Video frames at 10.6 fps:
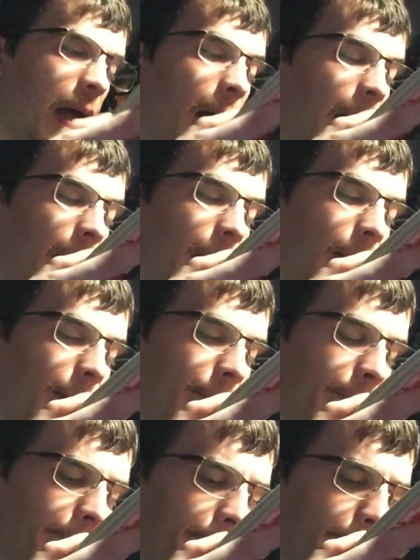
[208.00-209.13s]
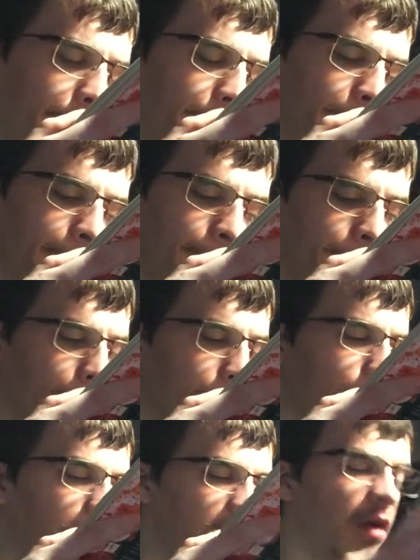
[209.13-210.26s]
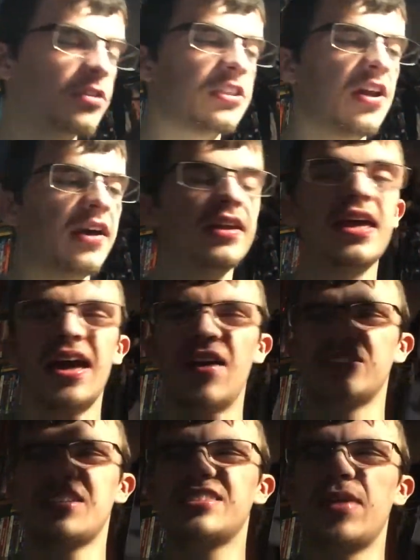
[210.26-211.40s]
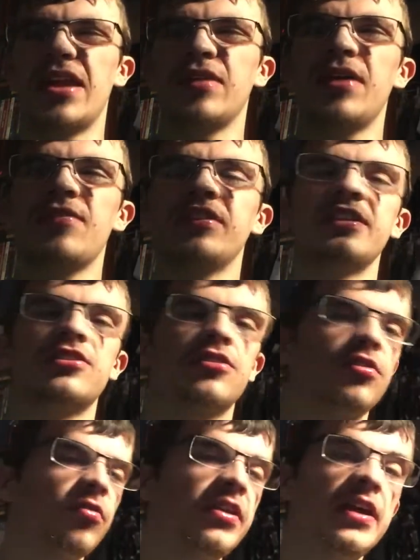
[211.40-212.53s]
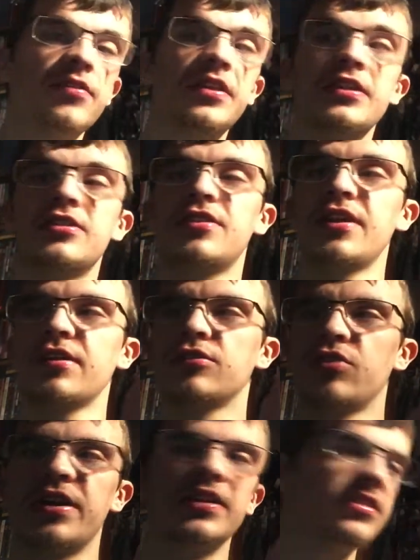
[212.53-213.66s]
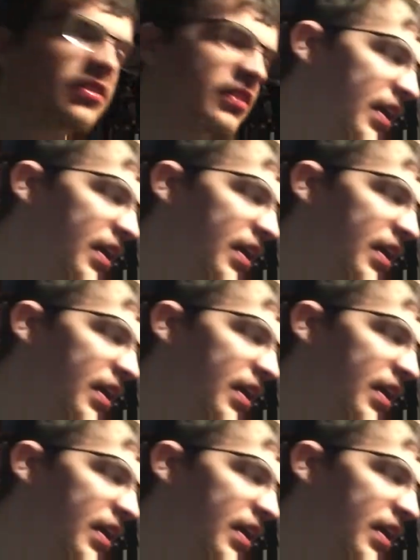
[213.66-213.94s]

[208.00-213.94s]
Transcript: No, it's not. I was going to say, I think we have at least 3 of these thick trades